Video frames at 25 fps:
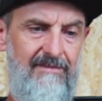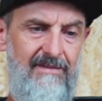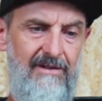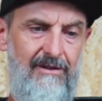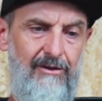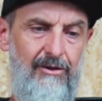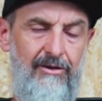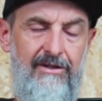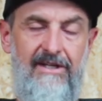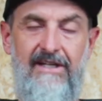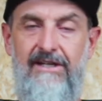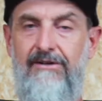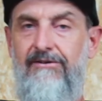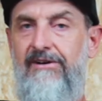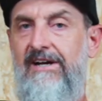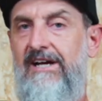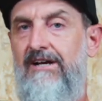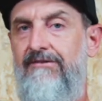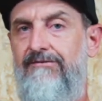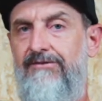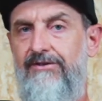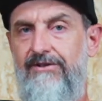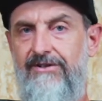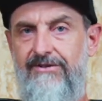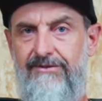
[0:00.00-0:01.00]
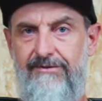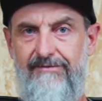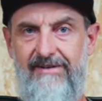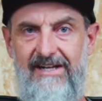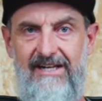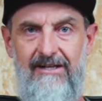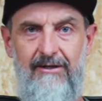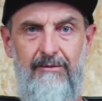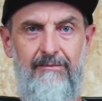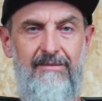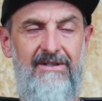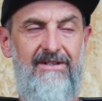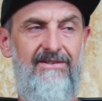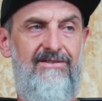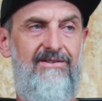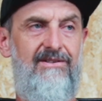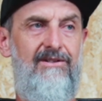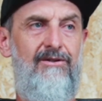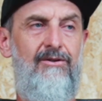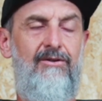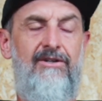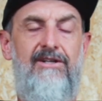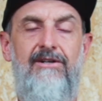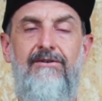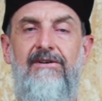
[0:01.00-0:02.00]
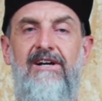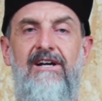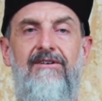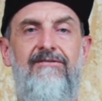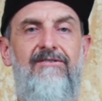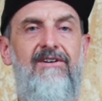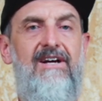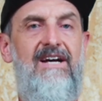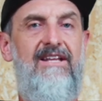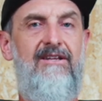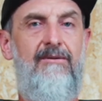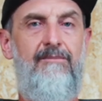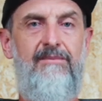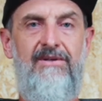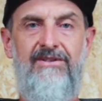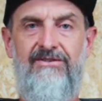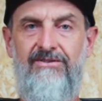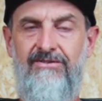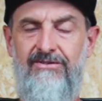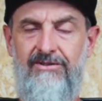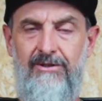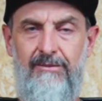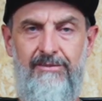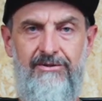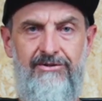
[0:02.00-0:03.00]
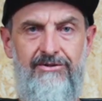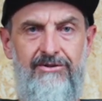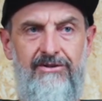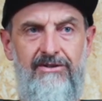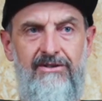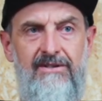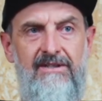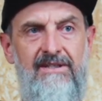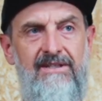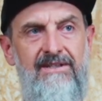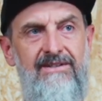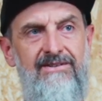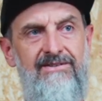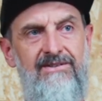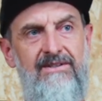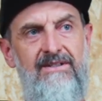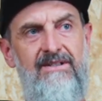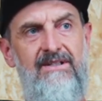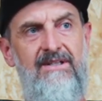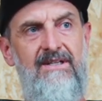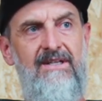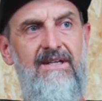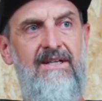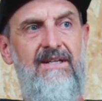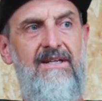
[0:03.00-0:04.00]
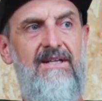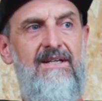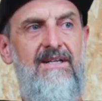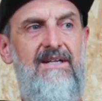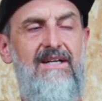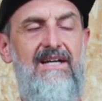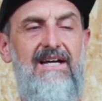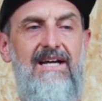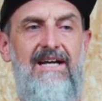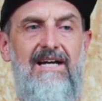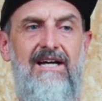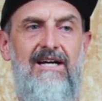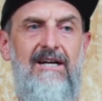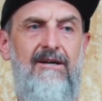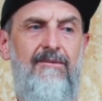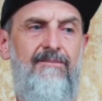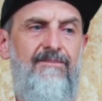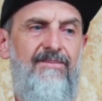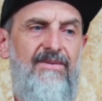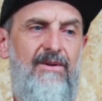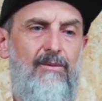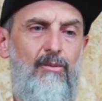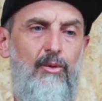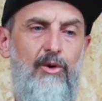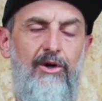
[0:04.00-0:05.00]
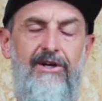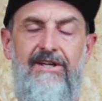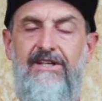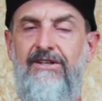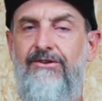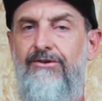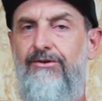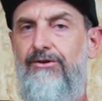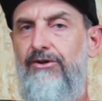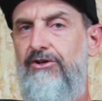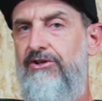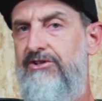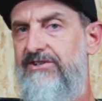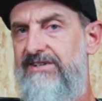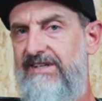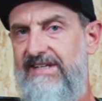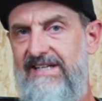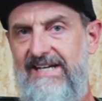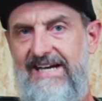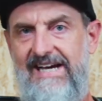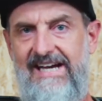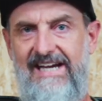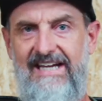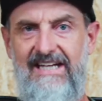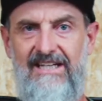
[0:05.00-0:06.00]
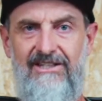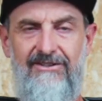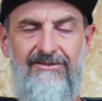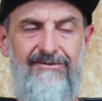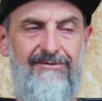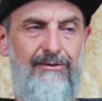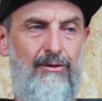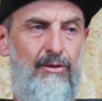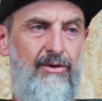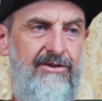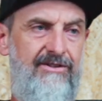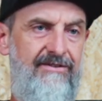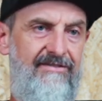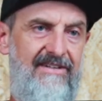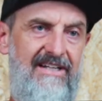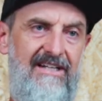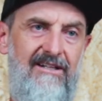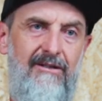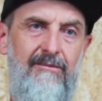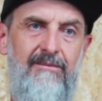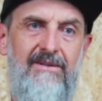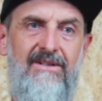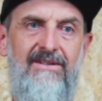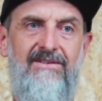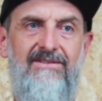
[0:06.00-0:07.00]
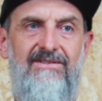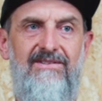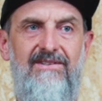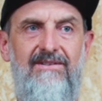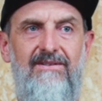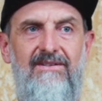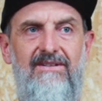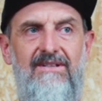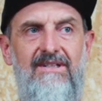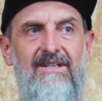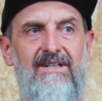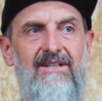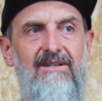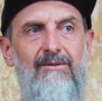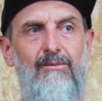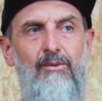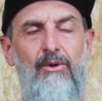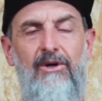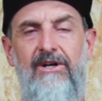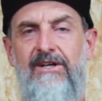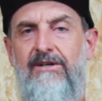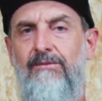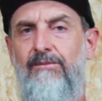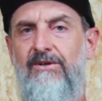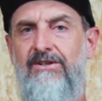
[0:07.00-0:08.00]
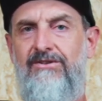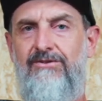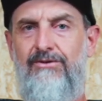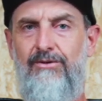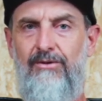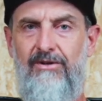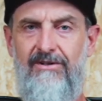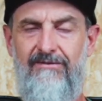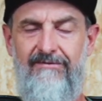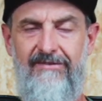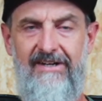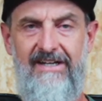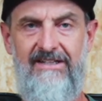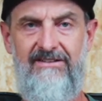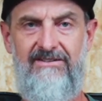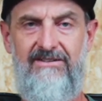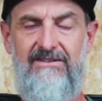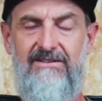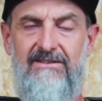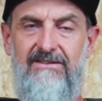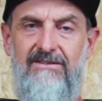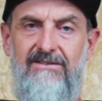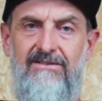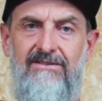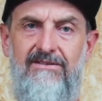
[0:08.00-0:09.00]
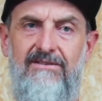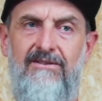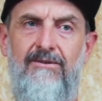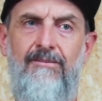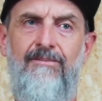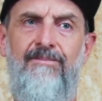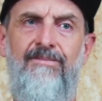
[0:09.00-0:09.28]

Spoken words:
looking around for developments and looking around for other business opportunities and working through DAs for developments and working with joint ventures